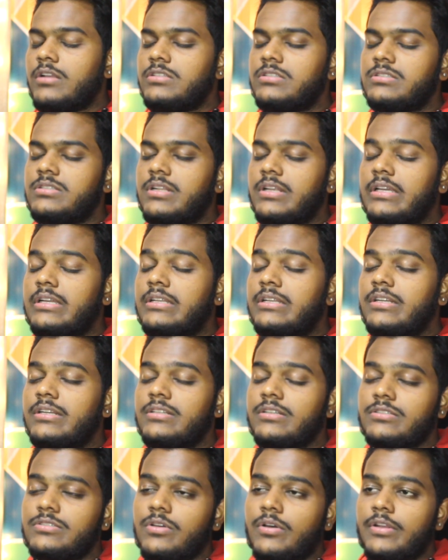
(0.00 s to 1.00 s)
just like did.
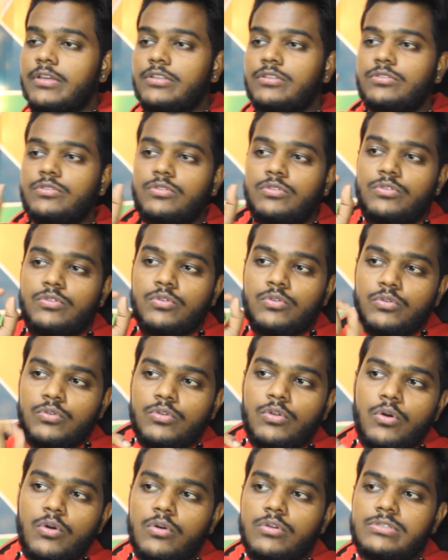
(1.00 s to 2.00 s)
Sorry. Tu
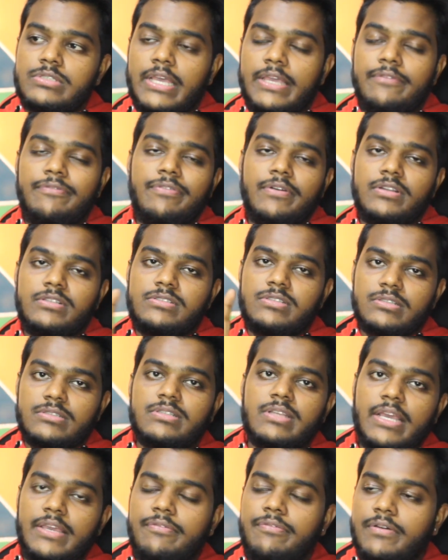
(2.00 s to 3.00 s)
Do Cypher is a
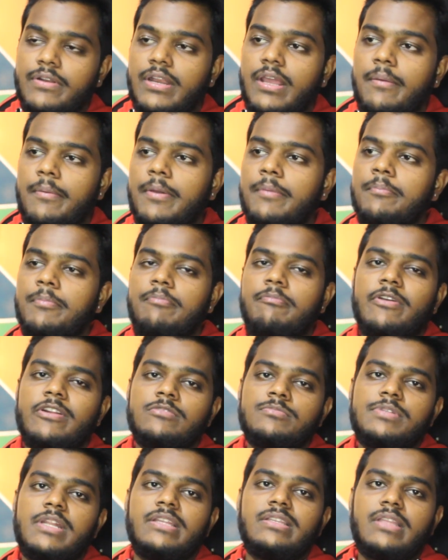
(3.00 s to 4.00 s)
Cypher name. When
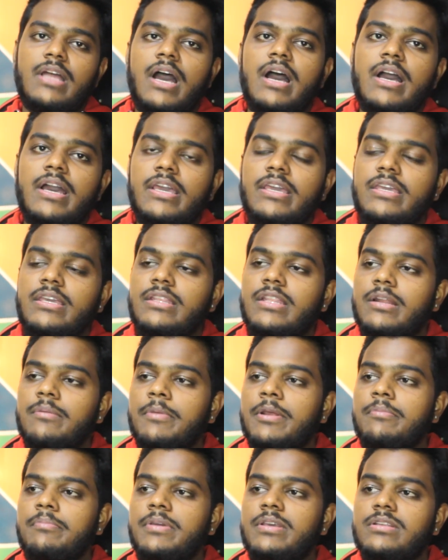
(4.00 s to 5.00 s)
it's like Thai, there
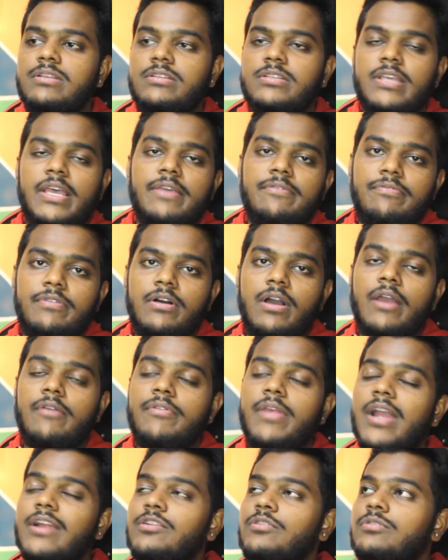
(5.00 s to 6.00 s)
might be Cypher. I
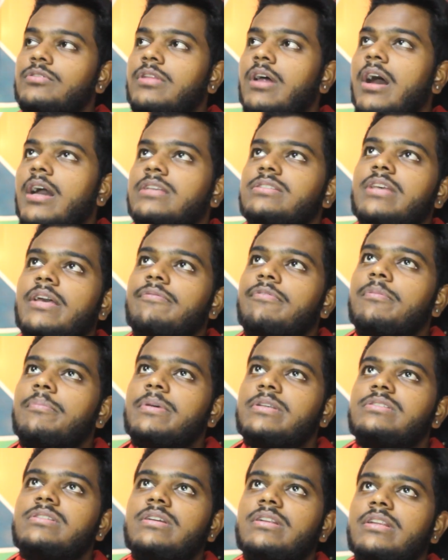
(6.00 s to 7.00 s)
reacted to Thai Cypher
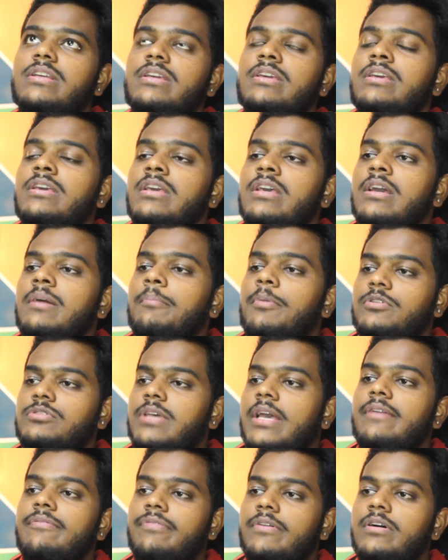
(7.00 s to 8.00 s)
basically. But
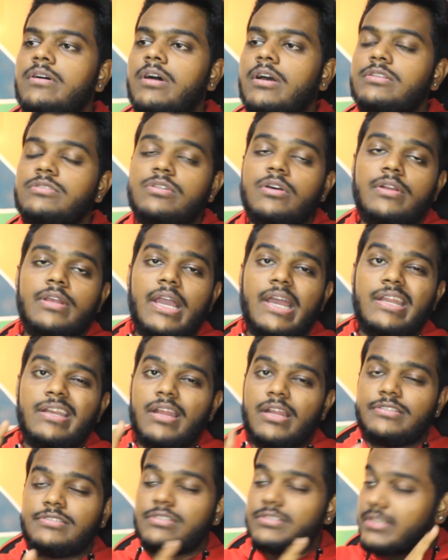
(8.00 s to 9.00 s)
Cypher,
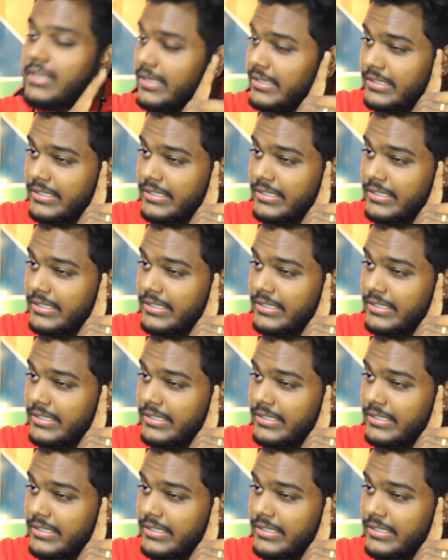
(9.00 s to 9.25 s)
I just